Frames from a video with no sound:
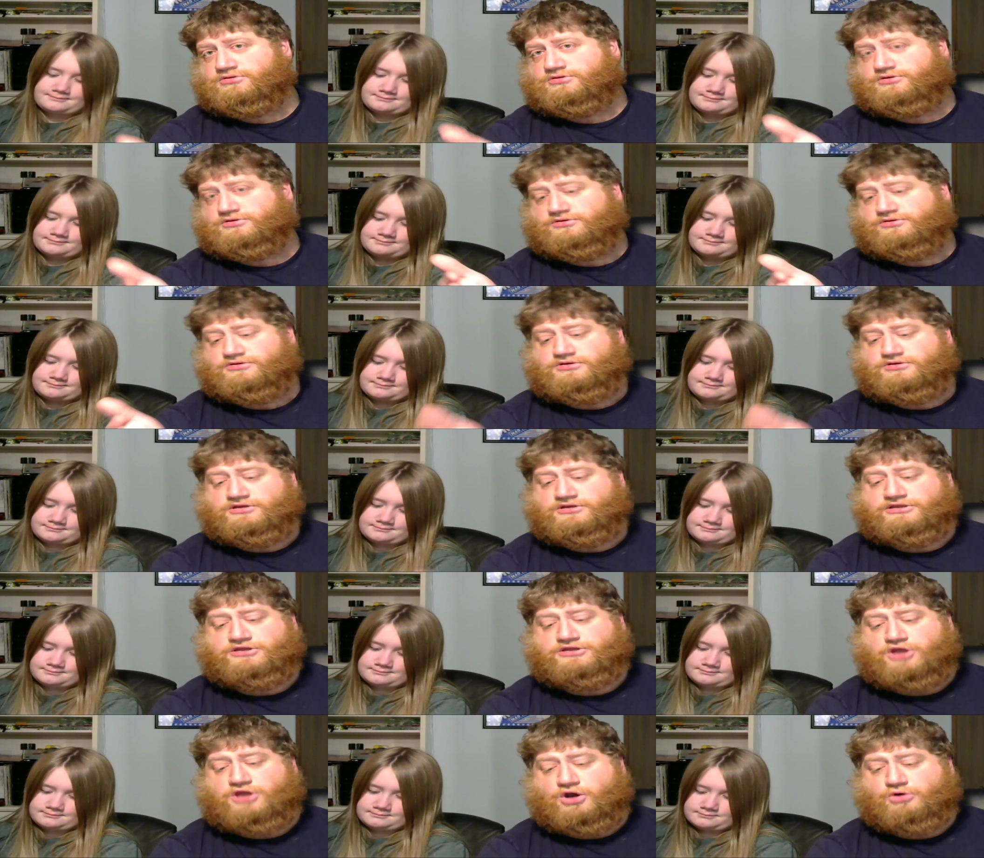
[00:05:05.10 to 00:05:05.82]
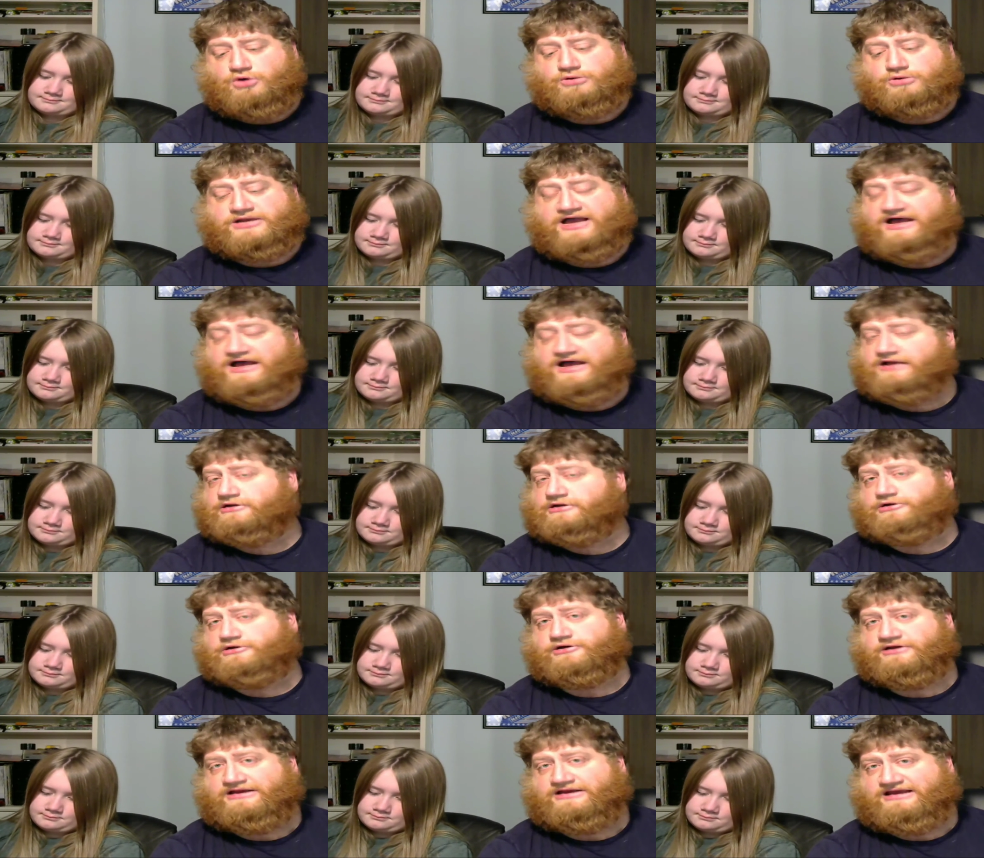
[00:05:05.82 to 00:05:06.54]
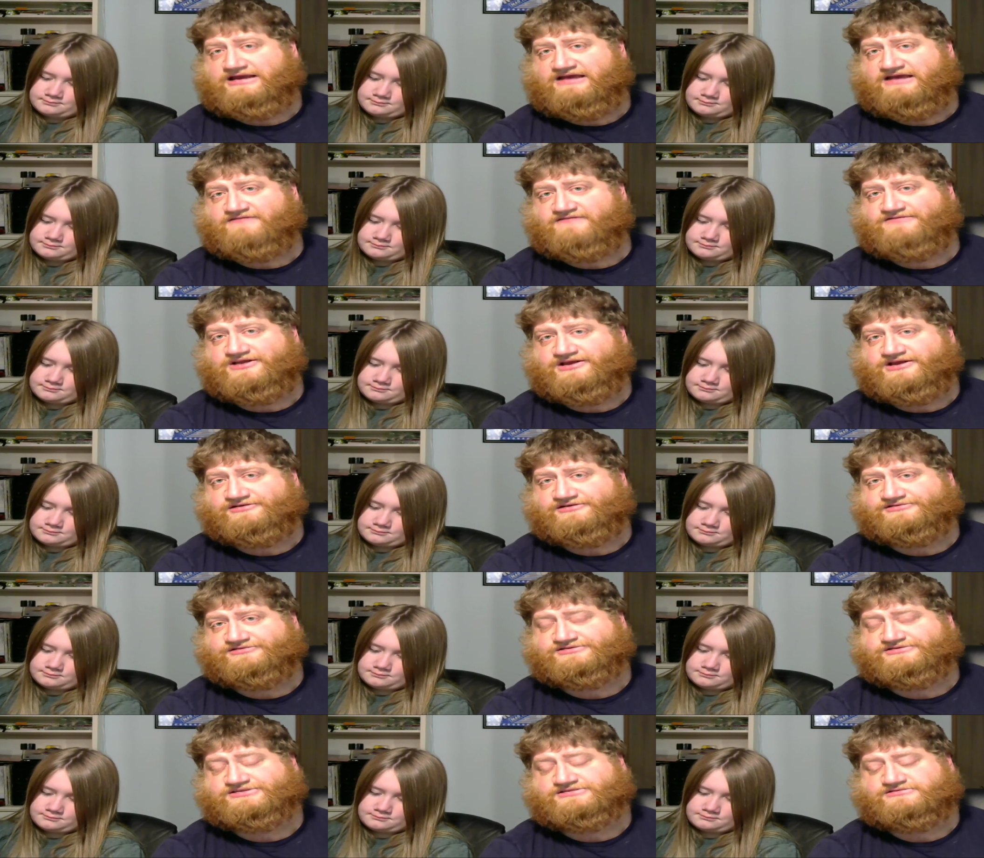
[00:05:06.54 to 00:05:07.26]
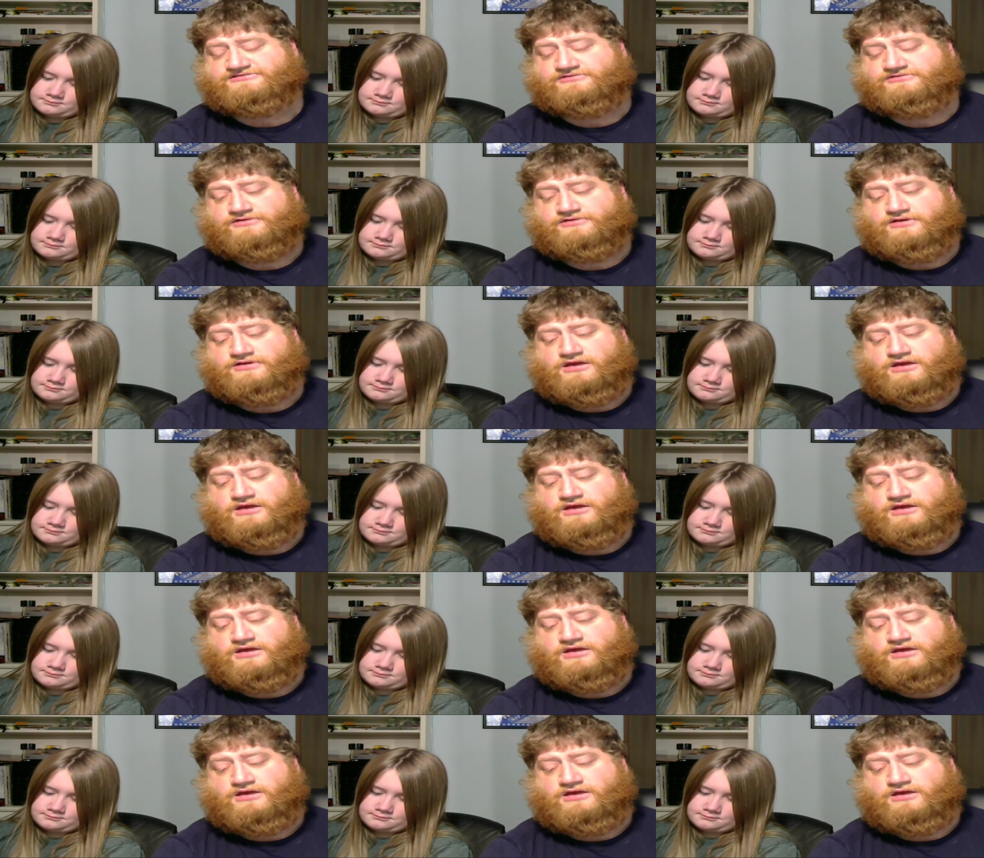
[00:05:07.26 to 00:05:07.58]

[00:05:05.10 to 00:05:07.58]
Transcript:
Speaker 1: No concrete evidence,